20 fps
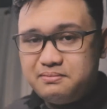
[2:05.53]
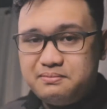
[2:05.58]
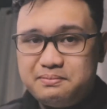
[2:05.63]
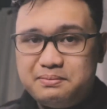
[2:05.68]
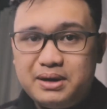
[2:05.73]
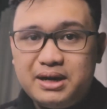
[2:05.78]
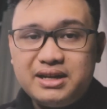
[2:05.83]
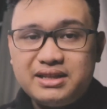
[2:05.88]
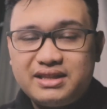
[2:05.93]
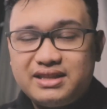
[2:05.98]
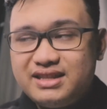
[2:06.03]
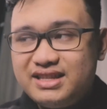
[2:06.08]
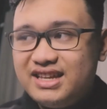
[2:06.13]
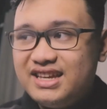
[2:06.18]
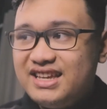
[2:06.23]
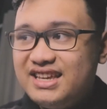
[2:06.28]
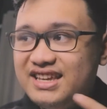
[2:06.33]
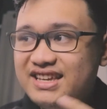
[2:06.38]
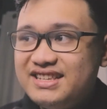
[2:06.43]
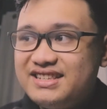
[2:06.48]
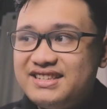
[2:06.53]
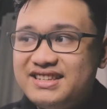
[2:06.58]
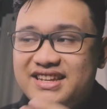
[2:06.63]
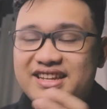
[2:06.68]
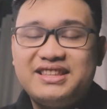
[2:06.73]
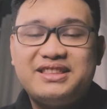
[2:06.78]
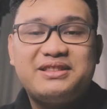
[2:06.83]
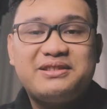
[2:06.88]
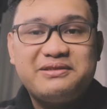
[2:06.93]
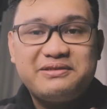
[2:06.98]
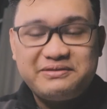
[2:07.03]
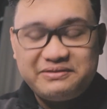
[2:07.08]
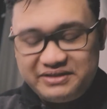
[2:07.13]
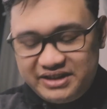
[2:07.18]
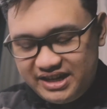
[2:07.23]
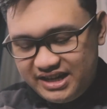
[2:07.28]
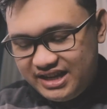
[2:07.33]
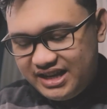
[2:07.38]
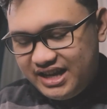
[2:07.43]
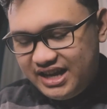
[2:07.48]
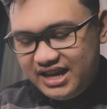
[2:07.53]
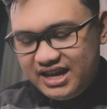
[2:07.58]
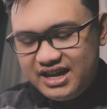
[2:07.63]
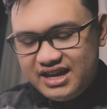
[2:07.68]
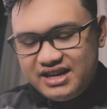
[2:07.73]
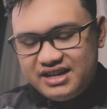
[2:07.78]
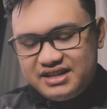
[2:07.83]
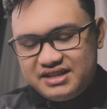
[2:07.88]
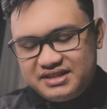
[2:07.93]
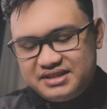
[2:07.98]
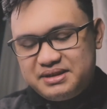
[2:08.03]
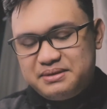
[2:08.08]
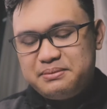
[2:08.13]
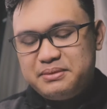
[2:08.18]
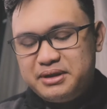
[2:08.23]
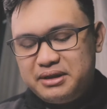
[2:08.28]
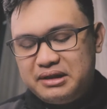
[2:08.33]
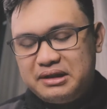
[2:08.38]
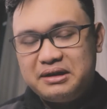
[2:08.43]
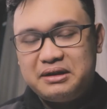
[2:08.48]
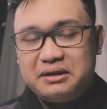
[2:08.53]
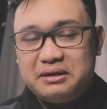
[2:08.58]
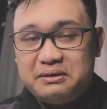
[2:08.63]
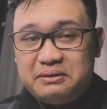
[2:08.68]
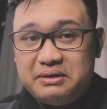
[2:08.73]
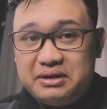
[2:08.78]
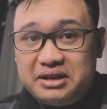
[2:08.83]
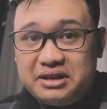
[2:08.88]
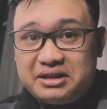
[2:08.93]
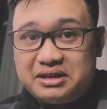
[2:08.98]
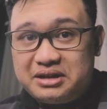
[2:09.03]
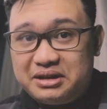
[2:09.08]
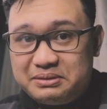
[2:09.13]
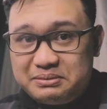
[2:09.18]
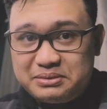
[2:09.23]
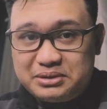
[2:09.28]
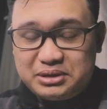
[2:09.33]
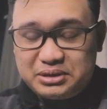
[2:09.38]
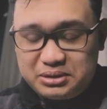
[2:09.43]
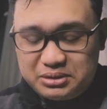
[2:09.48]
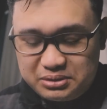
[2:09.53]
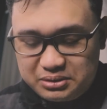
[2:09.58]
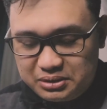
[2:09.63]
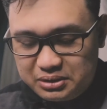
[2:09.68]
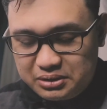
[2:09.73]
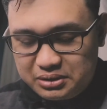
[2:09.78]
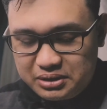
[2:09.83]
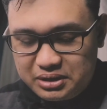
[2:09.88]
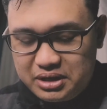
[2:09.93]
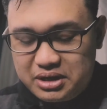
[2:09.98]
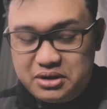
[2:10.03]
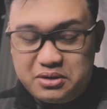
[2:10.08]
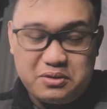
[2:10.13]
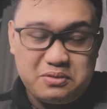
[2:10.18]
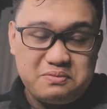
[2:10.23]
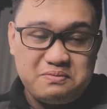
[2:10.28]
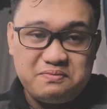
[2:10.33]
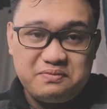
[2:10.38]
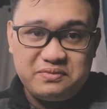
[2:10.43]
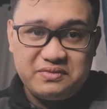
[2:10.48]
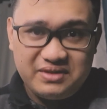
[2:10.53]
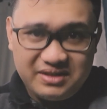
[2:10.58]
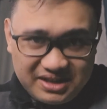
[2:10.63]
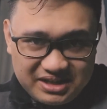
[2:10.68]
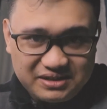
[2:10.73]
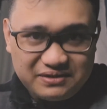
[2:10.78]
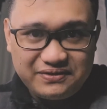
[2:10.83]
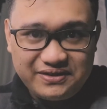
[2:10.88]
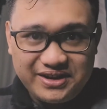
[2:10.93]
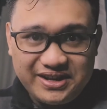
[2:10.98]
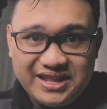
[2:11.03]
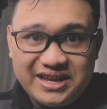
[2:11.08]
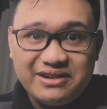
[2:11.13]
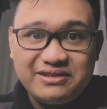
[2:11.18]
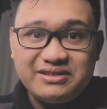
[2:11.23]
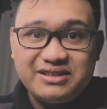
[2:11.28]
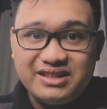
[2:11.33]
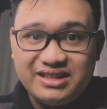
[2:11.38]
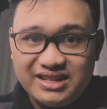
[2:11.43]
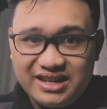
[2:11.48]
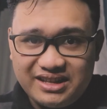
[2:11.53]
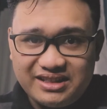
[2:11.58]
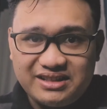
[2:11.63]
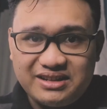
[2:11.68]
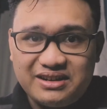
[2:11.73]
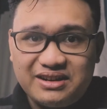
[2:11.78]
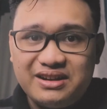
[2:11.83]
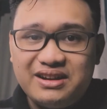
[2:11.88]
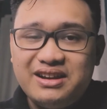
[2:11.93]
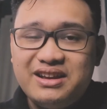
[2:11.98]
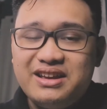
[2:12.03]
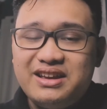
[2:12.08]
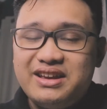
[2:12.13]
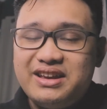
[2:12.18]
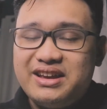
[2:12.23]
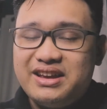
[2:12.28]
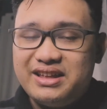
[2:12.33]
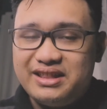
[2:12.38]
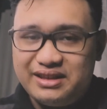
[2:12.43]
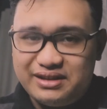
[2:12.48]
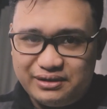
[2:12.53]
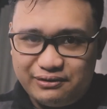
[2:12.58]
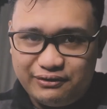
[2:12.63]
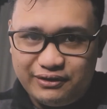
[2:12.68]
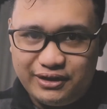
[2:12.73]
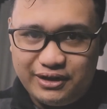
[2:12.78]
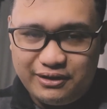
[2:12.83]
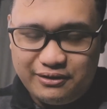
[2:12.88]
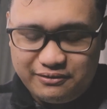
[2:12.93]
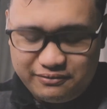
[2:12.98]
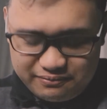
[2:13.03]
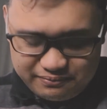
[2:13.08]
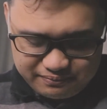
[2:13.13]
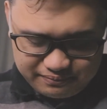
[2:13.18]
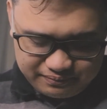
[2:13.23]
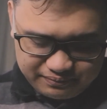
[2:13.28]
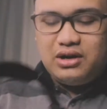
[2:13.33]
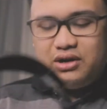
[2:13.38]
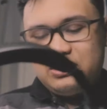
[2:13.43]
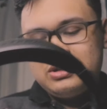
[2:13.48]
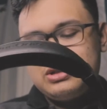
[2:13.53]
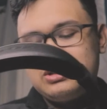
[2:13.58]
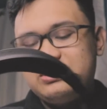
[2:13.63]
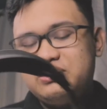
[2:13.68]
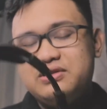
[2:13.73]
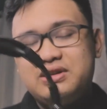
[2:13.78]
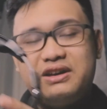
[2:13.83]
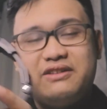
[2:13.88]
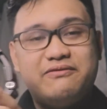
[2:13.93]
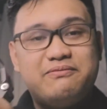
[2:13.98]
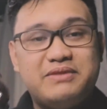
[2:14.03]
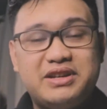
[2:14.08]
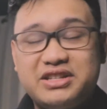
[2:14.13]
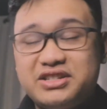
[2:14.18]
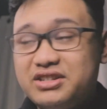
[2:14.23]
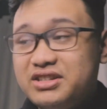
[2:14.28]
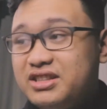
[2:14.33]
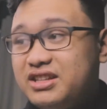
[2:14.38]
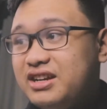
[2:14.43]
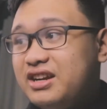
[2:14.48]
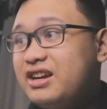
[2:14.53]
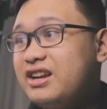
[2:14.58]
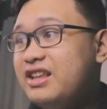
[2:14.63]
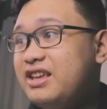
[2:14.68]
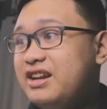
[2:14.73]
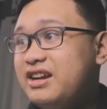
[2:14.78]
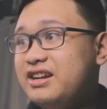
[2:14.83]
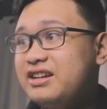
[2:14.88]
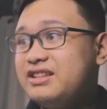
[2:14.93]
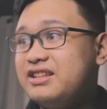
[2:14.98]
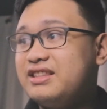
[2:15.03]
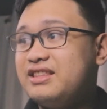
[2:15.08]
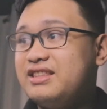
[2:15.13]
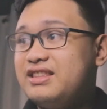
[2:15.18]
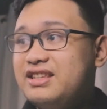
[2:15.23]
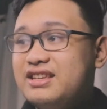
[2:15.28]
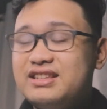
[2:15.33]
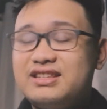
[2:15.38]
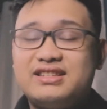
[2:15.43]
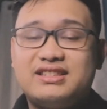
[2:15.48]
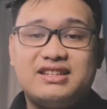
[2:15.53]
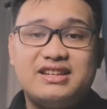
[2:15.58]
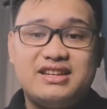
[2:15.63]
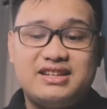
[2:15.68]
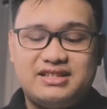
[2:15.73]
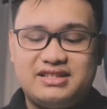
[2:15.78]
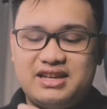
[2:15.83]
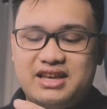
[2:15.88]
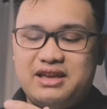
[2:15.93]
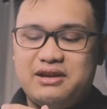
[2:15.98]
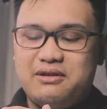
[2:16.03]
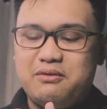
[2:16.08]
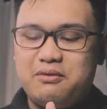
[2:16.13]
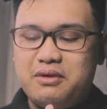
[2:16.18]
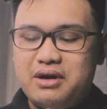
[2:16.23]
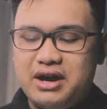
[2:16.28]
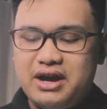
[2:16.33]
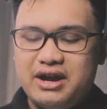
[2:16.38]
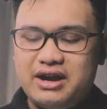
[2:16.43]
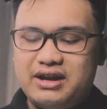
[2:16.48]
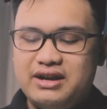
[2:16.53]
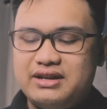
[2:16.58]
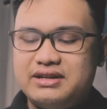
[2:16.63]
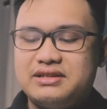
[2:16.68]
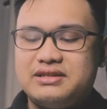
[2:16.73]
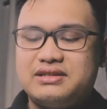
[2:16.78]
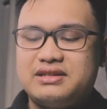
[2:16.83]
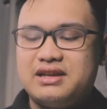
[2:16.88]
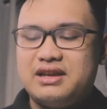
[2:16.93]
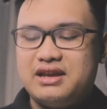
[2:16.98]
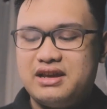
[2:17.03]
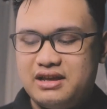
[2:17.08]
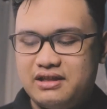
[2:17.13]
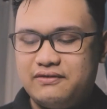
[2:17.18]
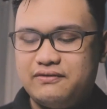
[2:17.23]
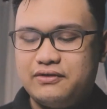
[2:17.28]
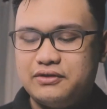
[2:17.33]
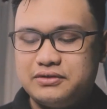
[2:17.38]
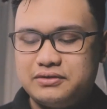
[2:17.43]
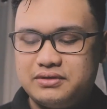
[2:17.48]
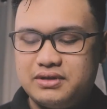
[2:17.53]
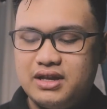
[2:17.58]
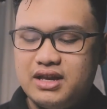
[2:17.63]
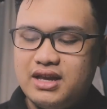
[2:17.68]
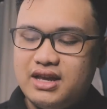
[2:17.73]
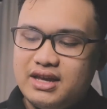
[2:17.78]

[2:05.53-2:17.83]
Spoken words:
But is it really similar when it comes to audio? Let's find out later in this video. Also, I've mentioned earlier that this is a wireless headphone.